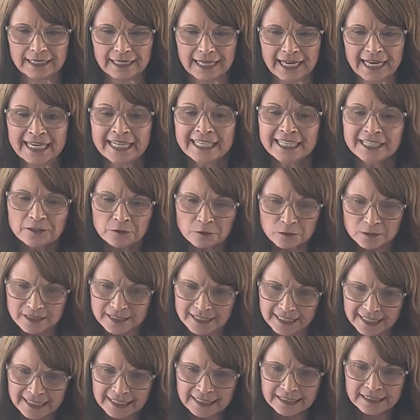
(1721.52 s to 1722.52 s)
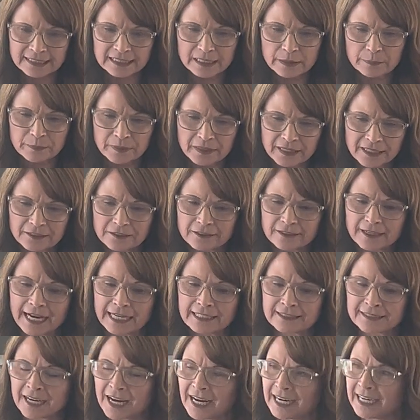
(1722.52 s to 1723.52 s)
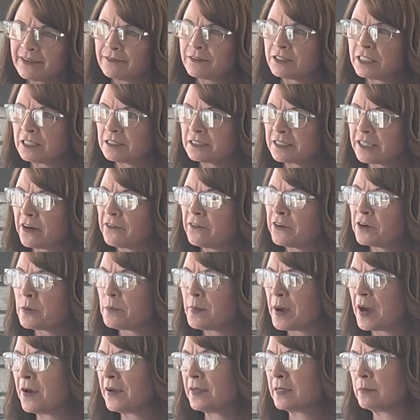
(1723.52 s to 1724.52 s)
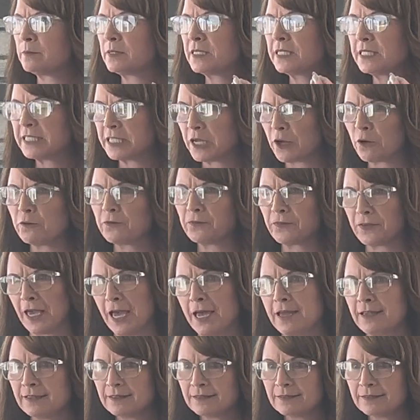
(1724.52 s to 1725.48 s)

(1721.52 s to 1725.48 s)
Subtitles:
And he knows things that Peter has not even discovered about himself yet.